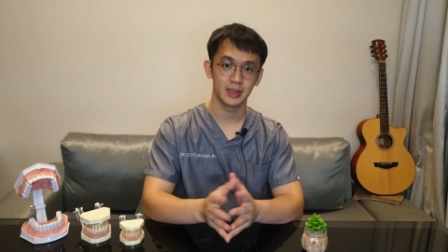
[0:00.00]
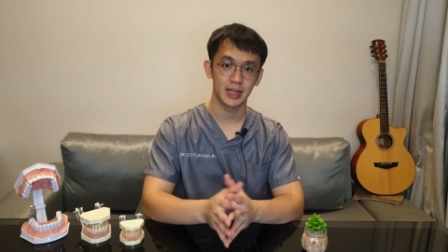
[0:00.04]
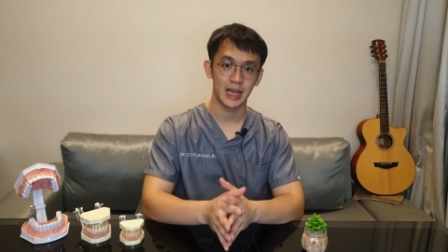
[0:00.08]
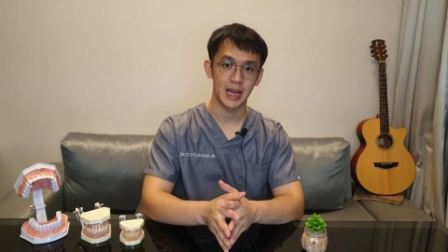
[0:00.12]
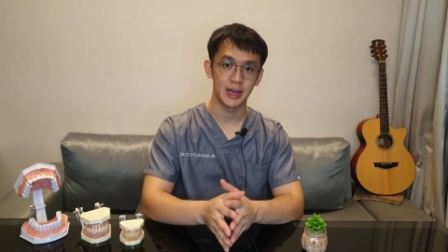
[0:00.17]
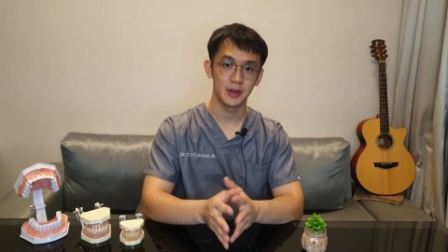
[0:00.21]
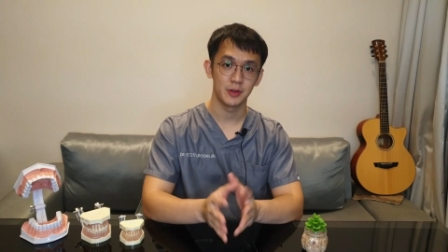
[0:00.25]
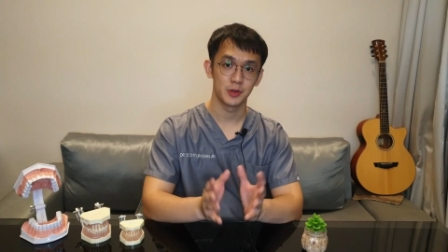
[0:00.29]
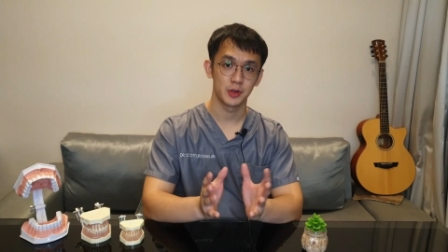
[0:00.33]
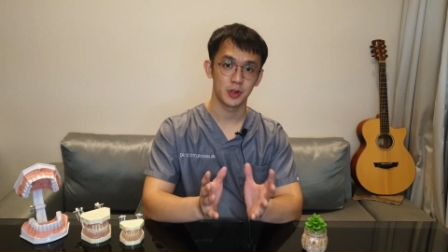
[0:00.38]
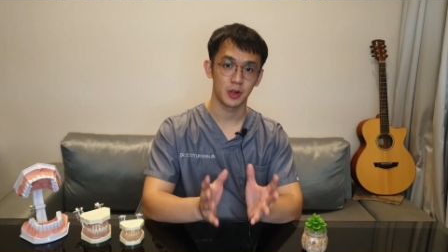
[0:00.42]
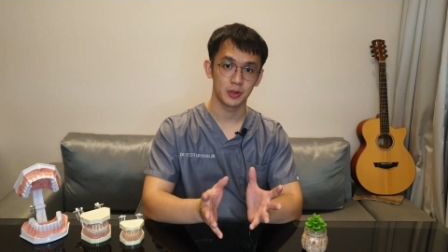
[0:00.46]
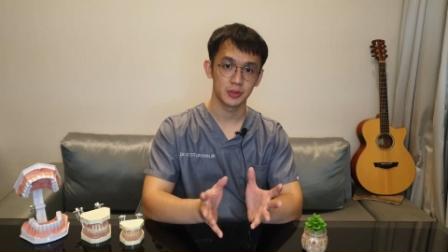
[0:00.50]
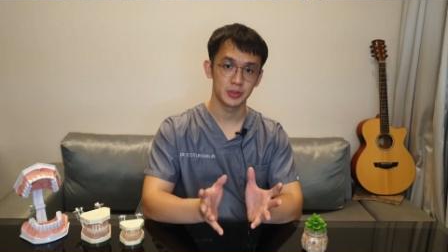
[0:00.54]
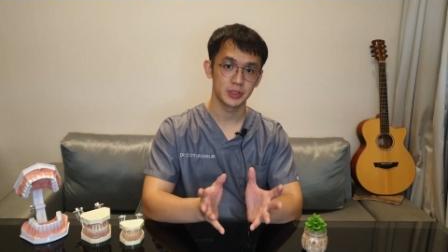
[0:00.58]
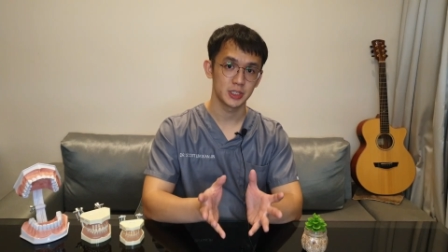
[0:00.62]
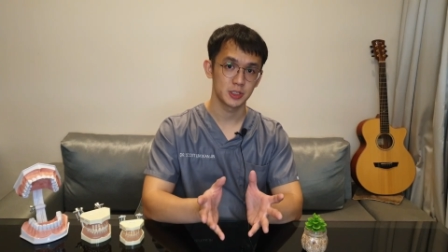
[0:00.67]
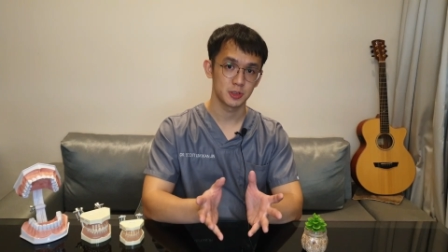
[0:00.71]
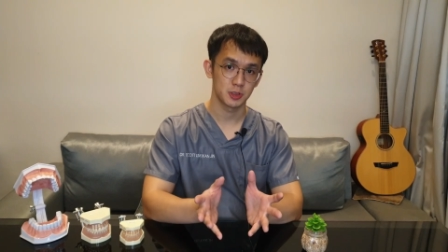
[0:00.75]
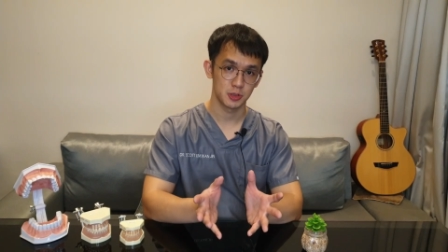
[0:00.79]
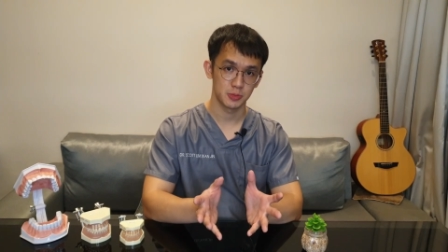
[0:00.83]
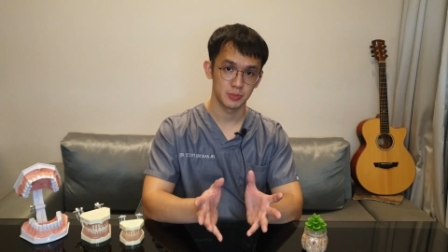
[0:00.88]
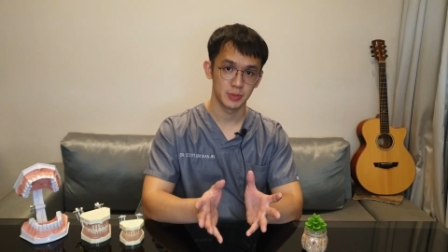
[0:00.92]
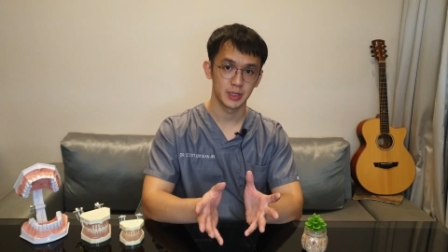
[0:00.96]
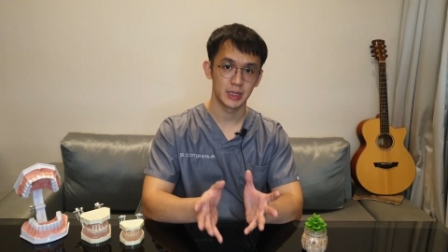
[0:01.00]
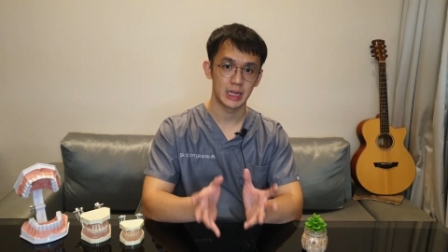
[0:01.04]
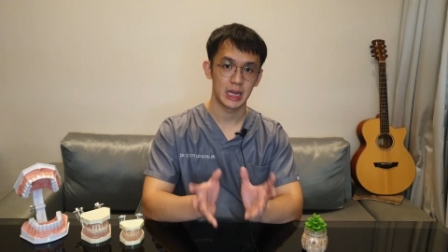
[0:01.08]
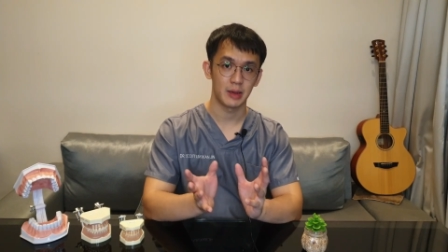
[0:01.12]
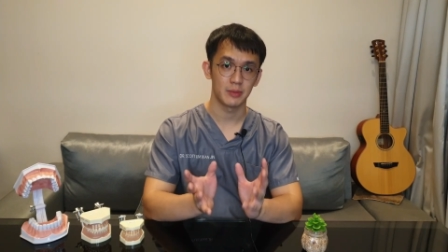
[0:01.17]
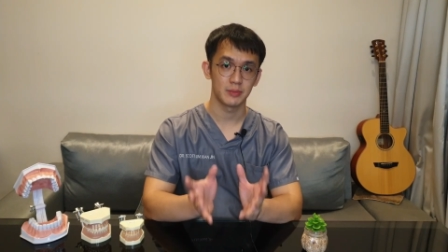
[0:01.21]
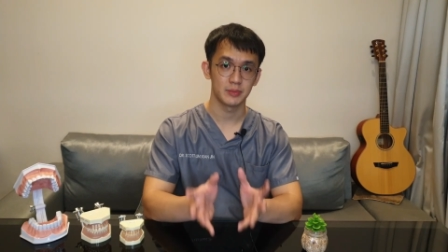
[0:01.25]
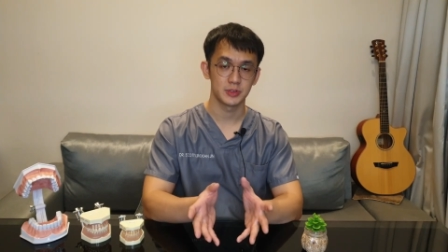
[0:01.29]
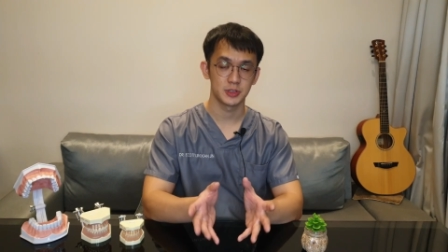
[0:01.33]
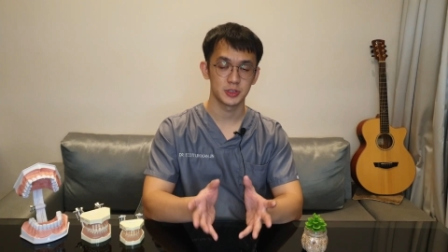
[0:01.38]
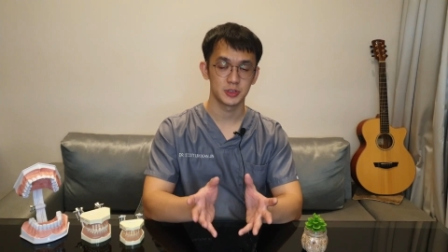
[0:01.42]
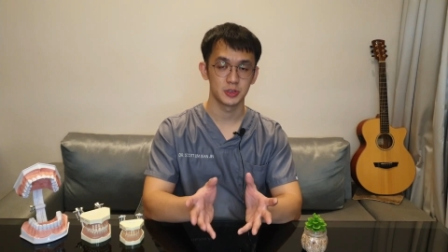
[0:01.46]
Endodontic treatment
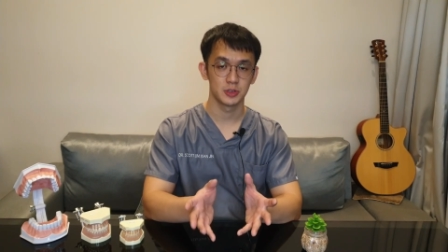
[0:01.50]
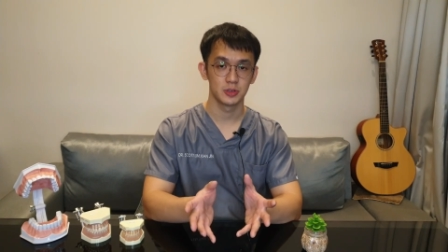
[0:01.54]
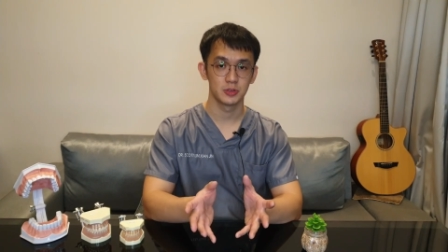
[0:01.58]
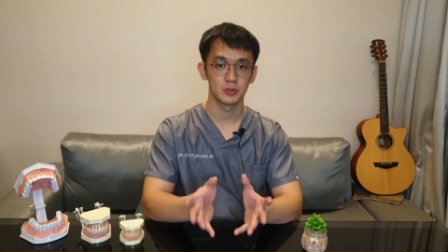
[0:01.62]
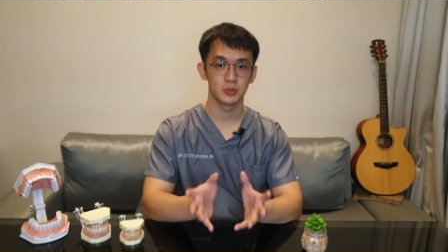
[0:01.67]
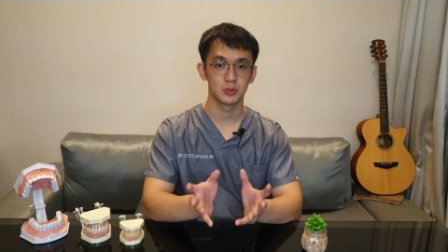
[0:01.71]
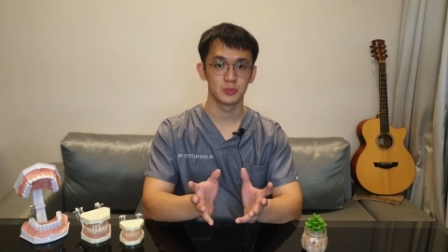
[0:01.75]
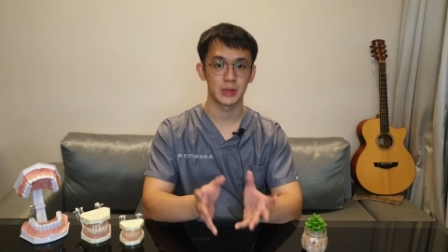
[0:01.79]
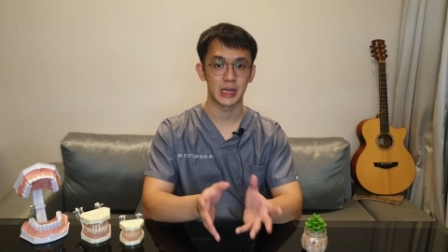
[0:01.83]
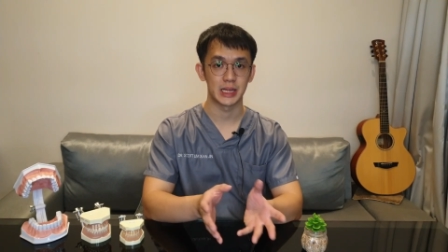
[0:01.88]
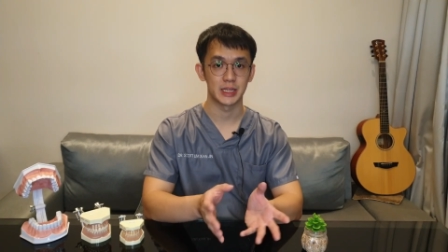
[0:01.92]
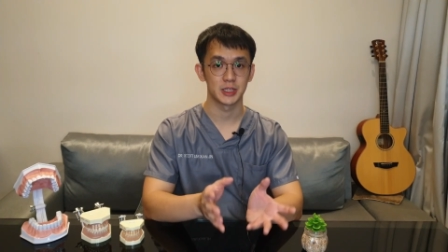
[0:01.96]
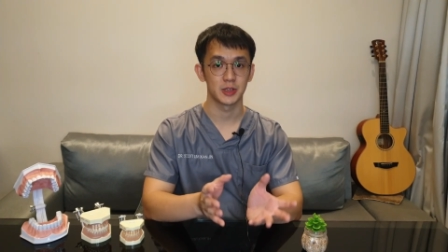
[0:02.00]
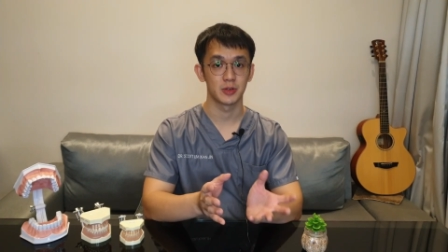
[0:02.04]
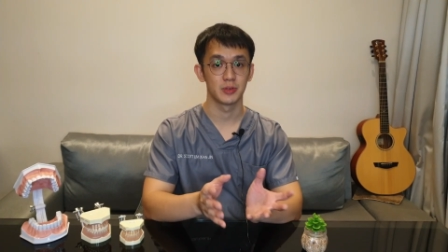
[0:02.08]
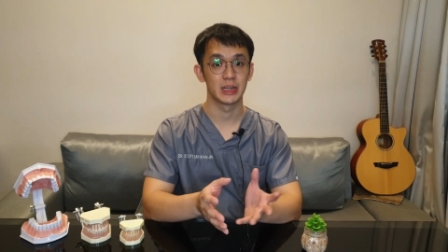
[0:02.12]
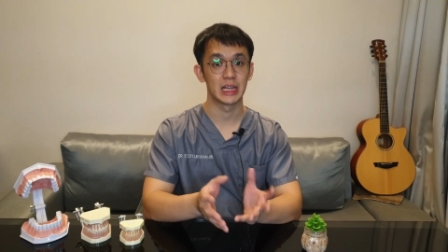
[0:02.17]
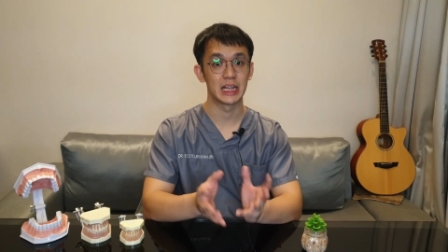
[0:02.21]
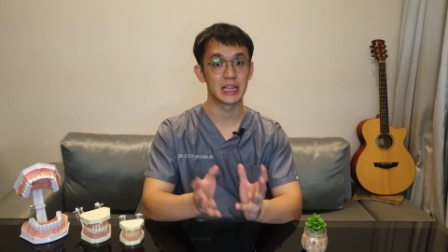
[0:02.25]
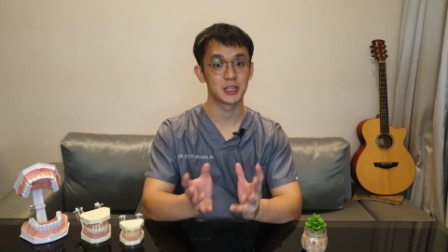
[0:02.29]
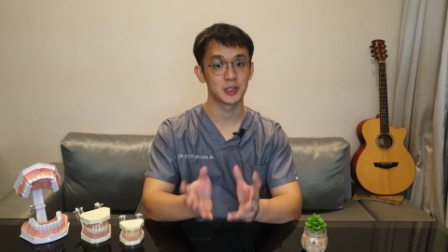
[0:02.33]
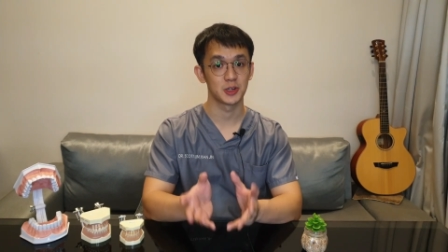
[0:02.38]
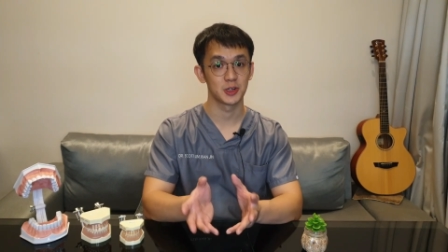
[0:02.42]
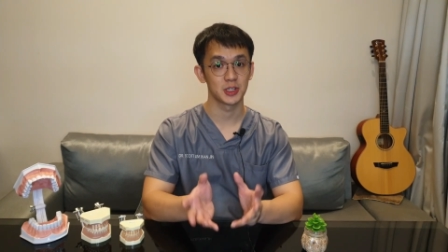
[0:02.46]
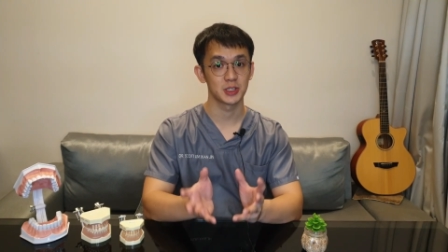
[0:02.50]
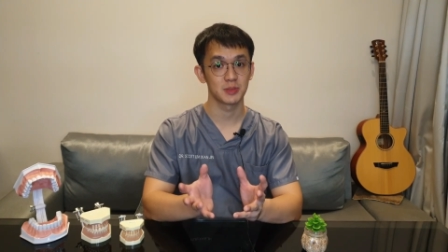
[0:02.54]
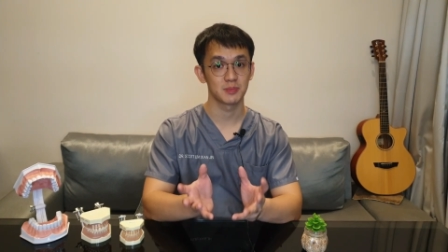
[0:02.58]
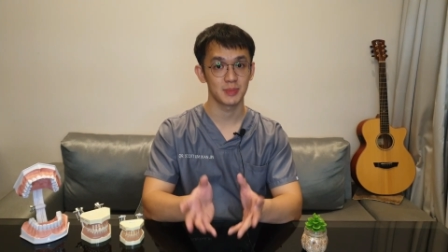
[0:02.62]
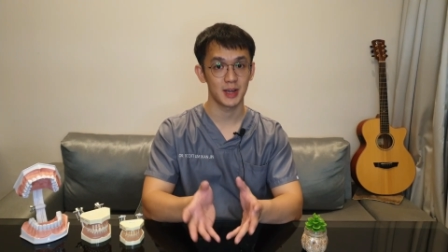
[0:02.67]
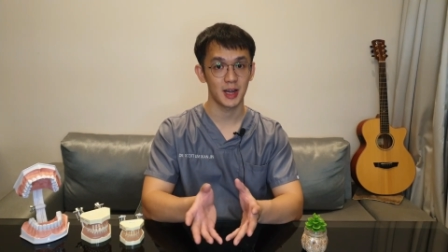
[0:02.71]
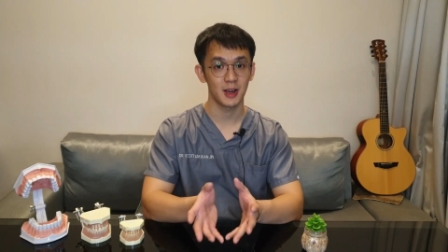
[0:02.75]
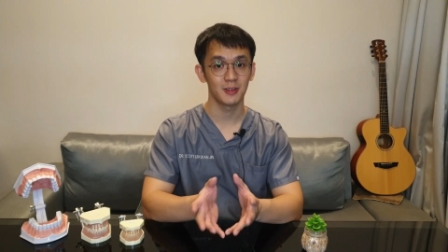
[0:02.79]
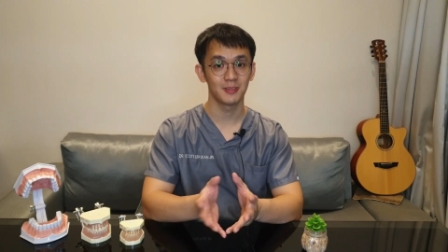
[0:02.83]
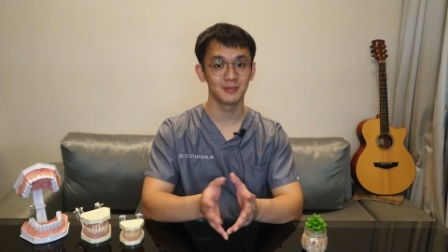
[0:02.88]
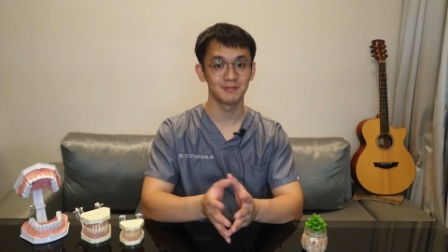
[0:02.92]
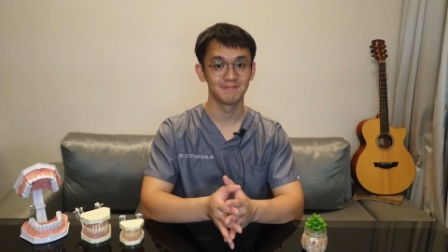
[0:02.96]
helps you to maintain your natural
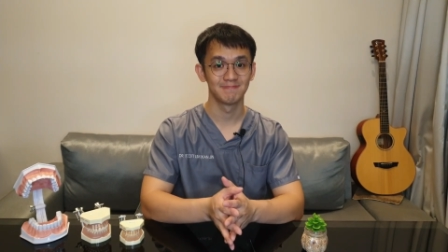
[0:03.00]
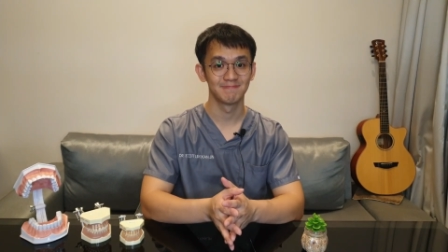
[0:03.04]
smile.